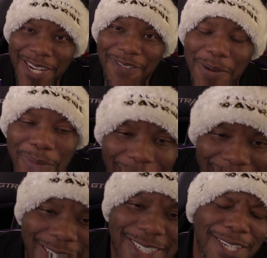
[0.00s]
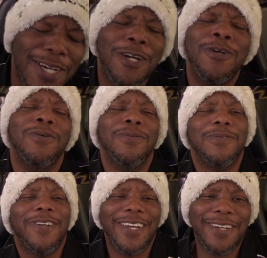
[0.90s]
everybody? So,
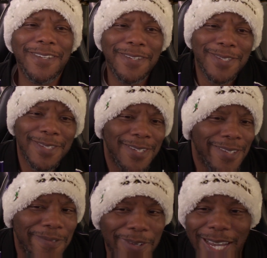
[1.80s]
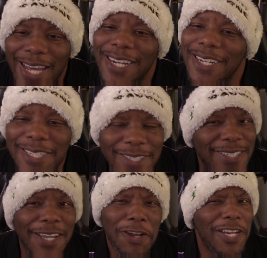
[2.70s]
we got another
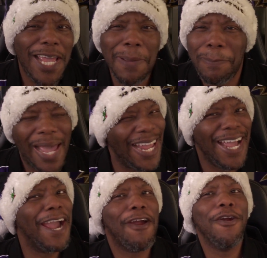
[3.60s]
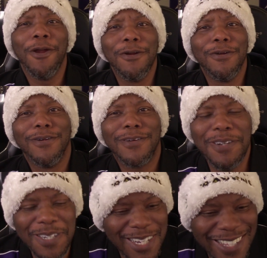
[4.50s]
Saturday banger.
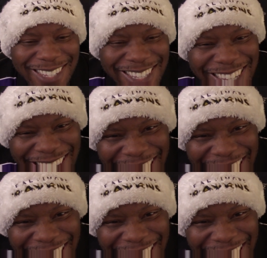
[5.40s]
the